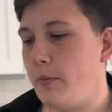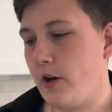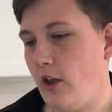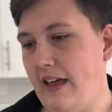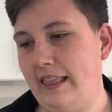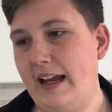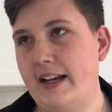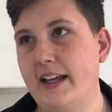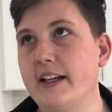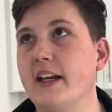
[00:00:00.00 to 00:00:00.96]
put all that
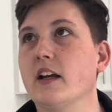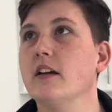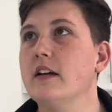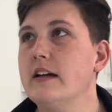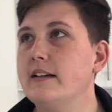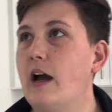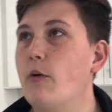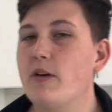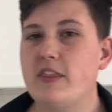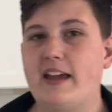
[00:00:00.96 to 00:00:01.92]
lighting in here. Now,
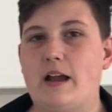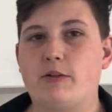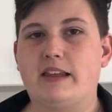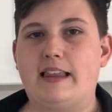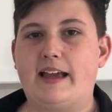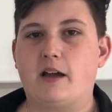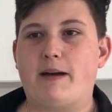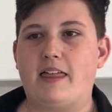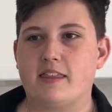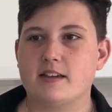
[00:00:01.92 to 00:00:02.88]
one thing I really like
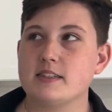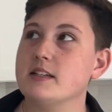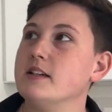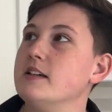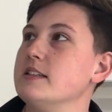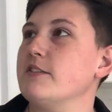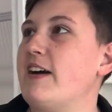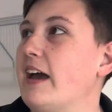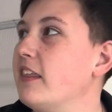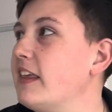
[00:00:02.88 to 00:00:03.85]
about this is the
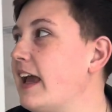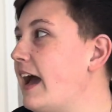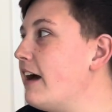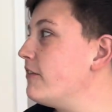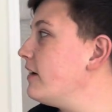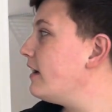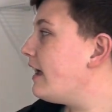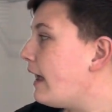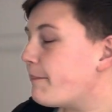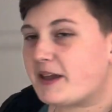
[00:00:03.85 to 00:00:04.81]
fact that they have
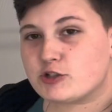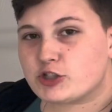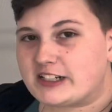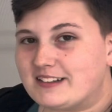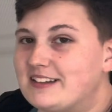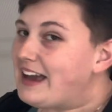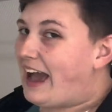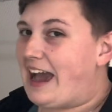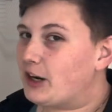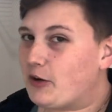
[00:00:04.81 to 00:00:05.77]
a pantry.
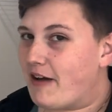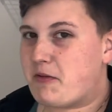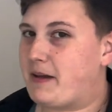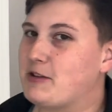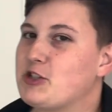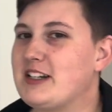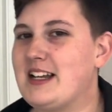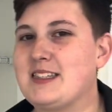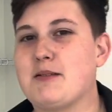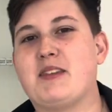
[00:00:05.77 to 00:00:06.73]
I don't have a pantry.
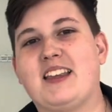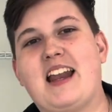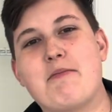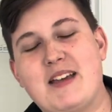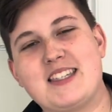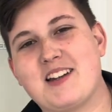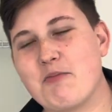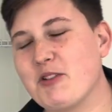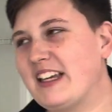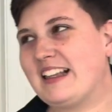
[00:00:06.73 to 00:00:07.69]
It's something that I miss, and I'm
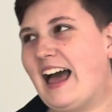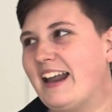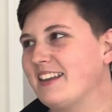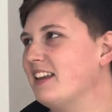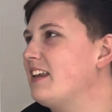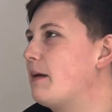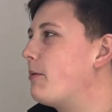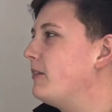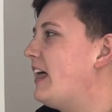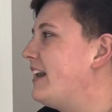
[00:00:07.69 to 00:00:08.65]
really glad that they
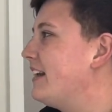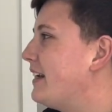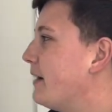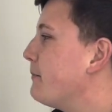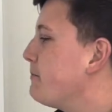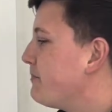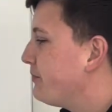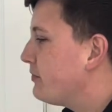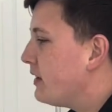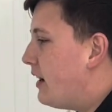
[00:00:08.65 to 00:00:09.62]
put that in here.
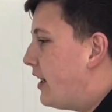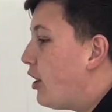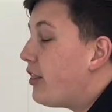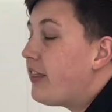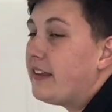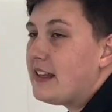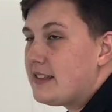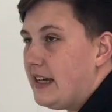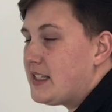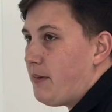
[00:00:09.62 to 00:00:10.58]
Another thing that's
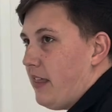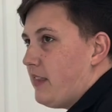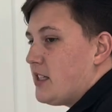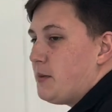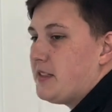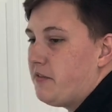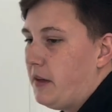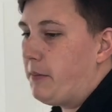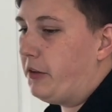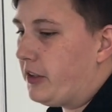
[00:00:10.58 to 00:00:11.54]
nice about this
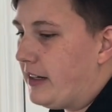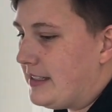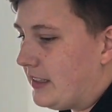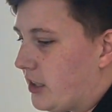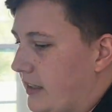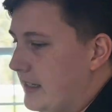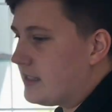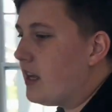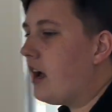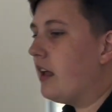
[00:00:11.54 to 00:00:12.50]
specific builder is that there is a